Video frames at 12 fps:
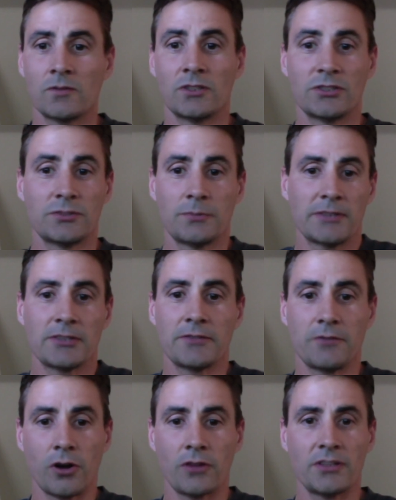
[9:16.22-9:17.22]
especially
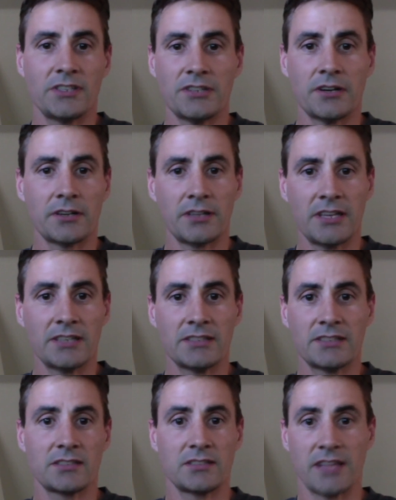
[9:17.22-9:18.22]
for all these young
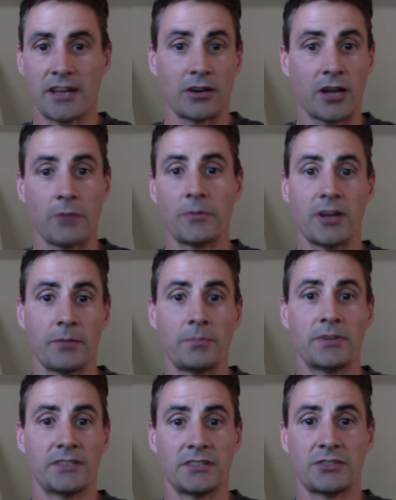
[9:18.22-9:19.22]
kids that are coming up
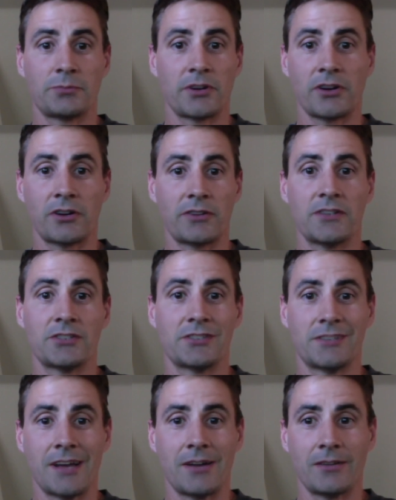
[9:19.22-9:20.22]
into the sprint car division
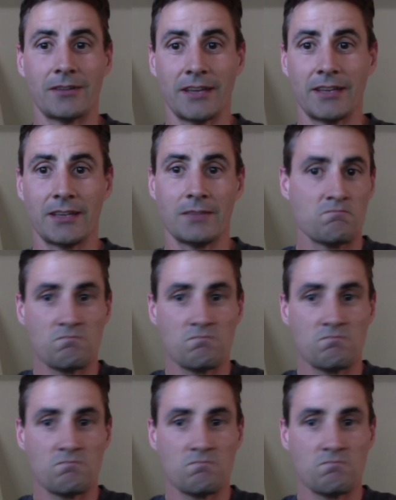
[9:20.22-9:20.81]
now, like,